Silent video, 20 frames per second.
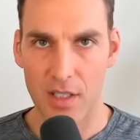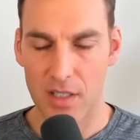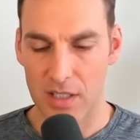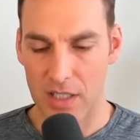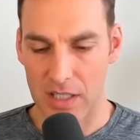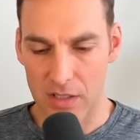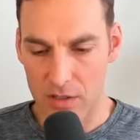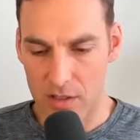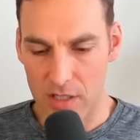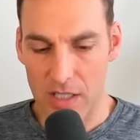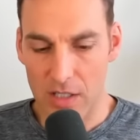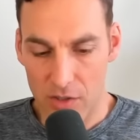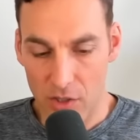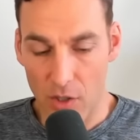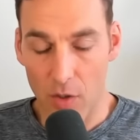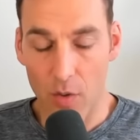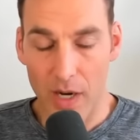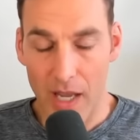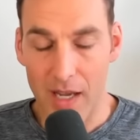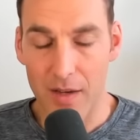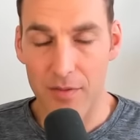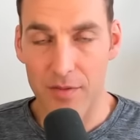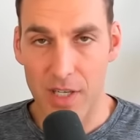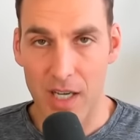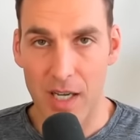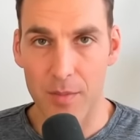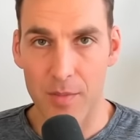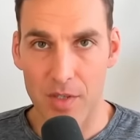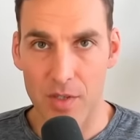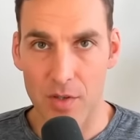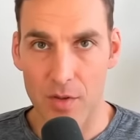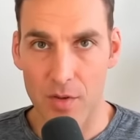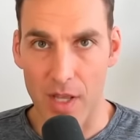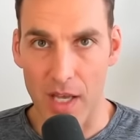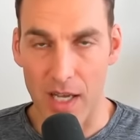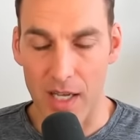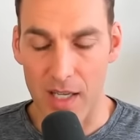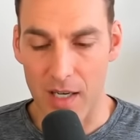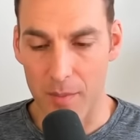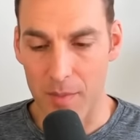They, they don't have time to do
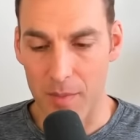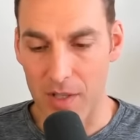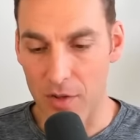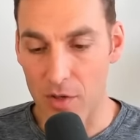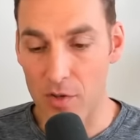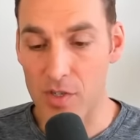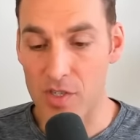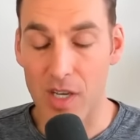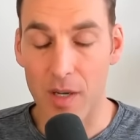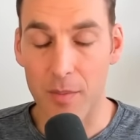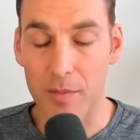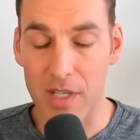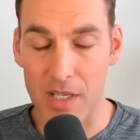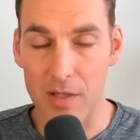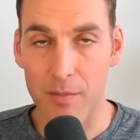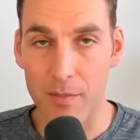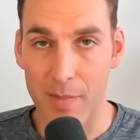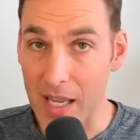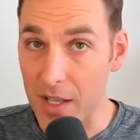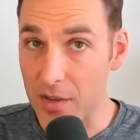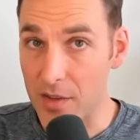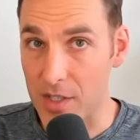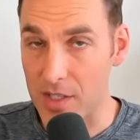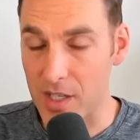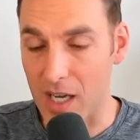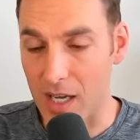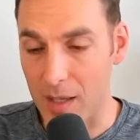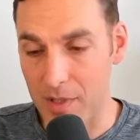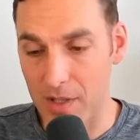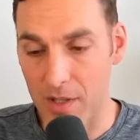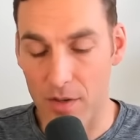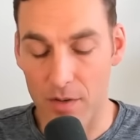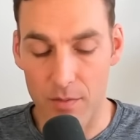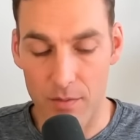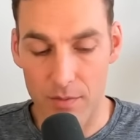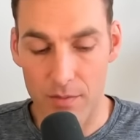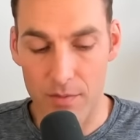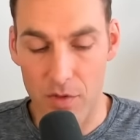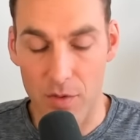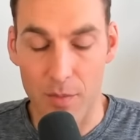that. I mean, there's some that make the time, and they're,
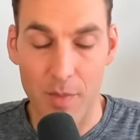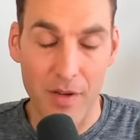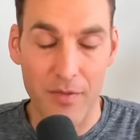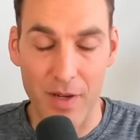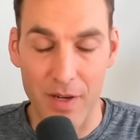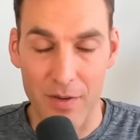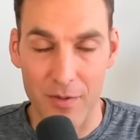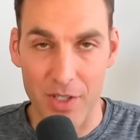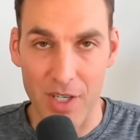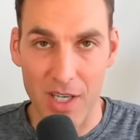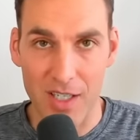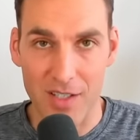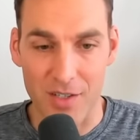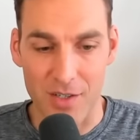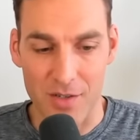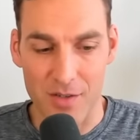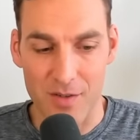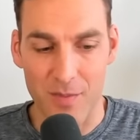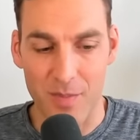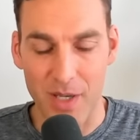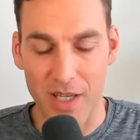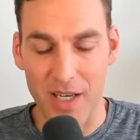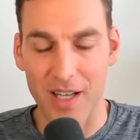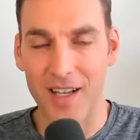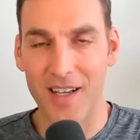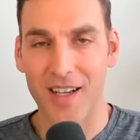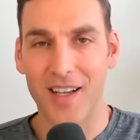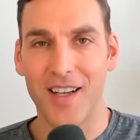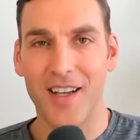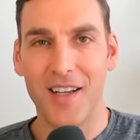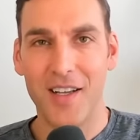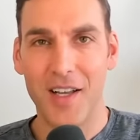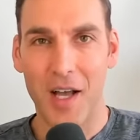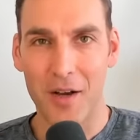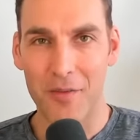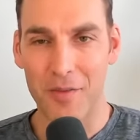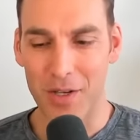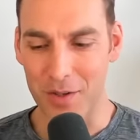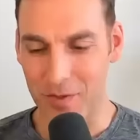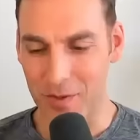they're my favorite doctors. But I know,
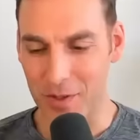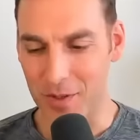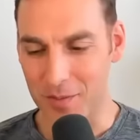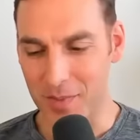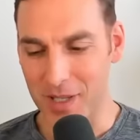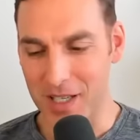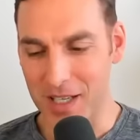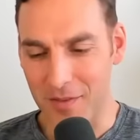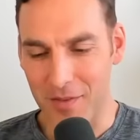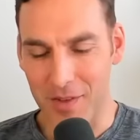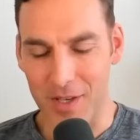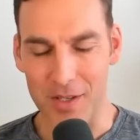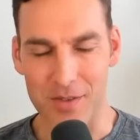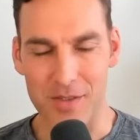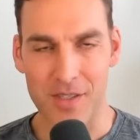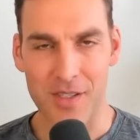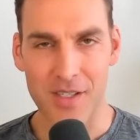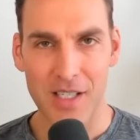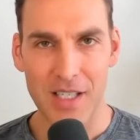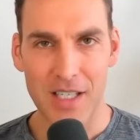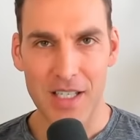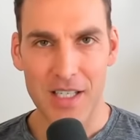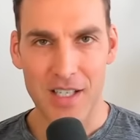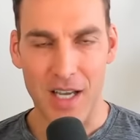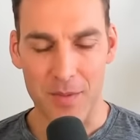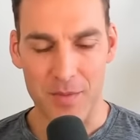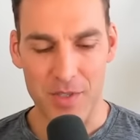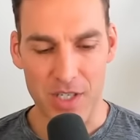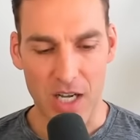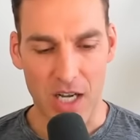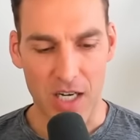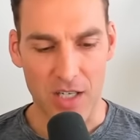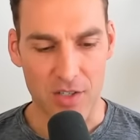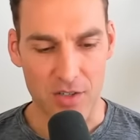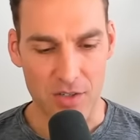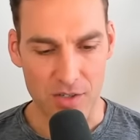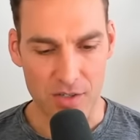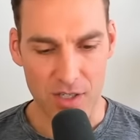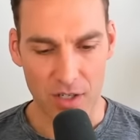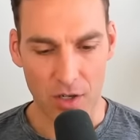I've interviewed many of those types of
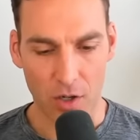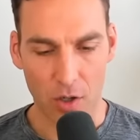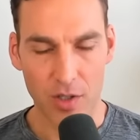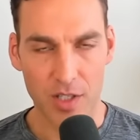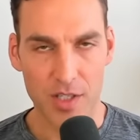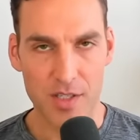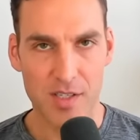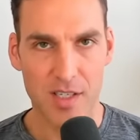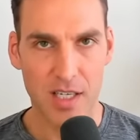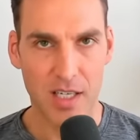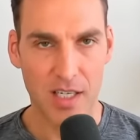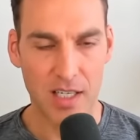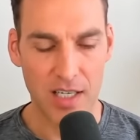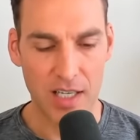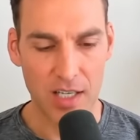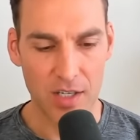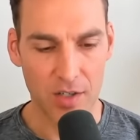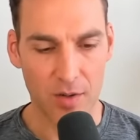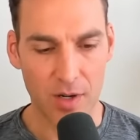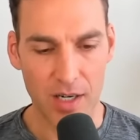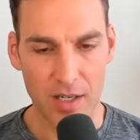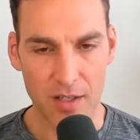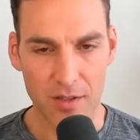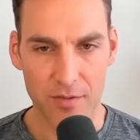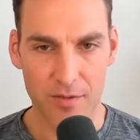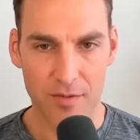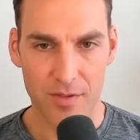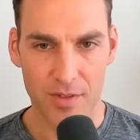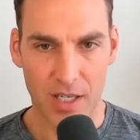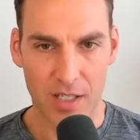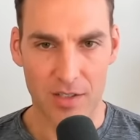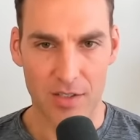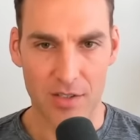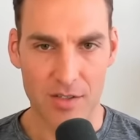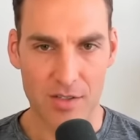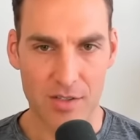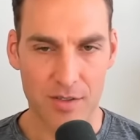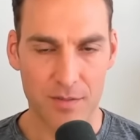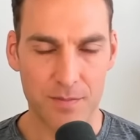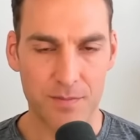doctors, you know, holistic and integrated. Usually they don't
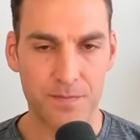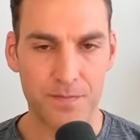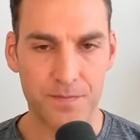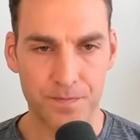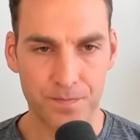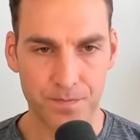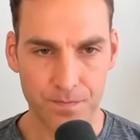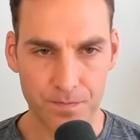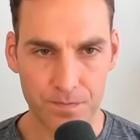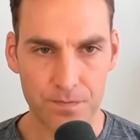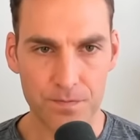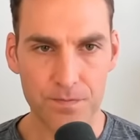take insurance.